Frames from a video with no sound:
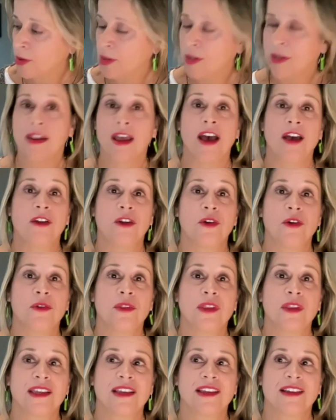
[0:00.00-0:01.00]
not
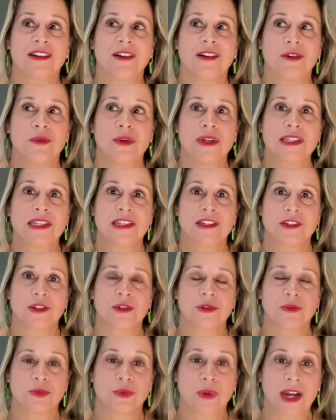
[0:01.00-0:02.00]
only was it
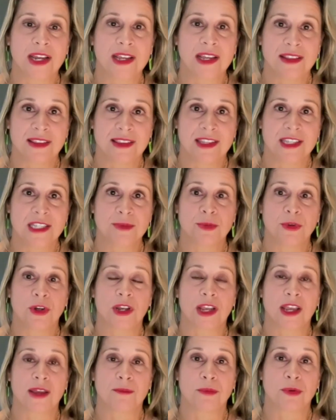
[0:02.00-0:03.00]
to write this
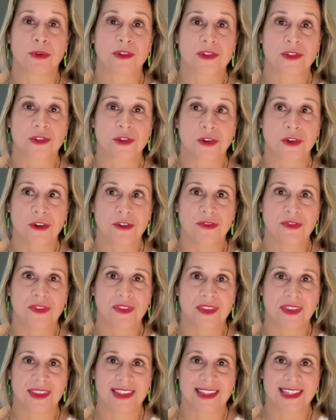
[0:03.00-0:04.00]
book and preserve
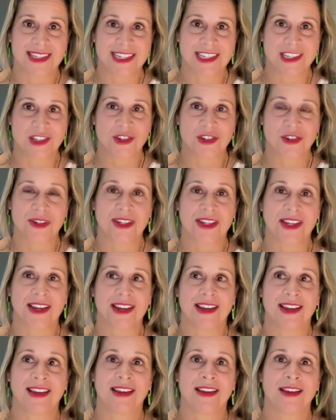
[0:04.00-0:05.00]
this history,
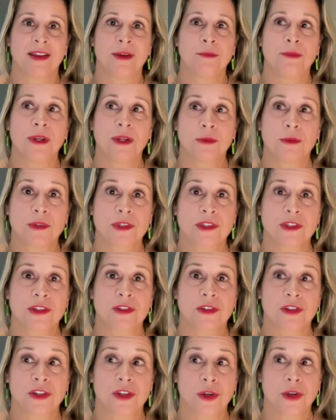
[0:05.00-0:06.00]
but it was
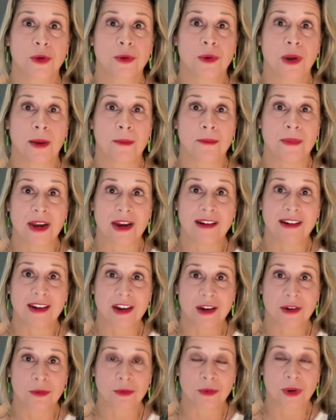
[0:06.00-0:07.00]
to show
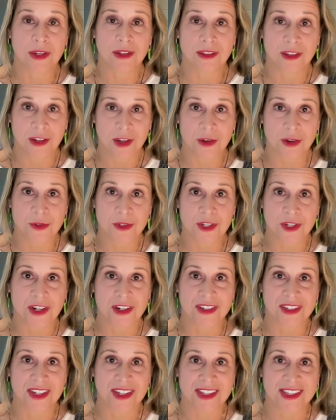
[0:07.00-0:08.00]
America what the Coast
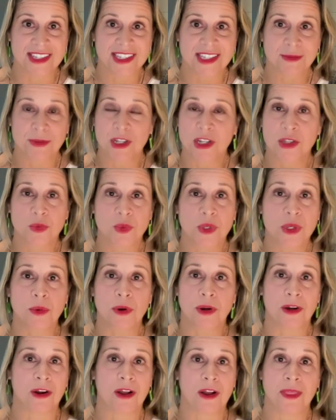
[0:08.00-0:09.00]
Guard does because we
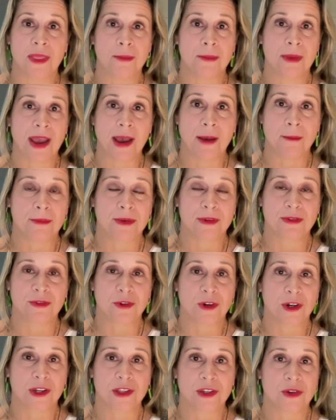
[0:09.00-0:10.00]
weren't on the map
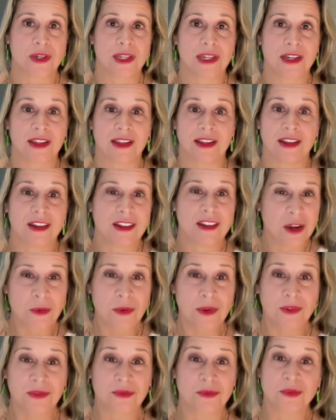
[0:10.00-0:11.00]
before Katrina. No
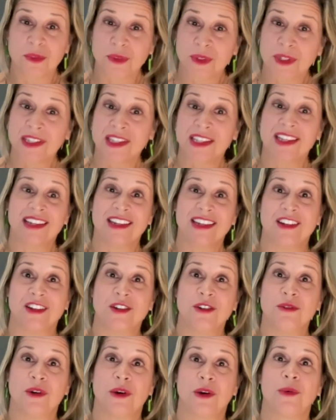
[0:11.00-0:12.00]
one really
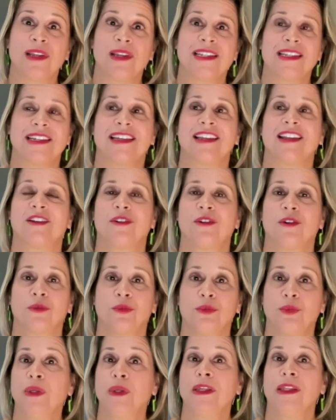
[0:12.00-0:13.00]
knew what we did or
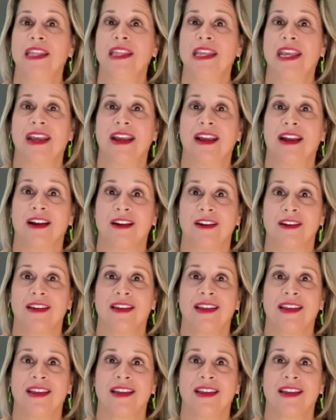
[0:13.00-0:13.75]
really mm-hmm. cared.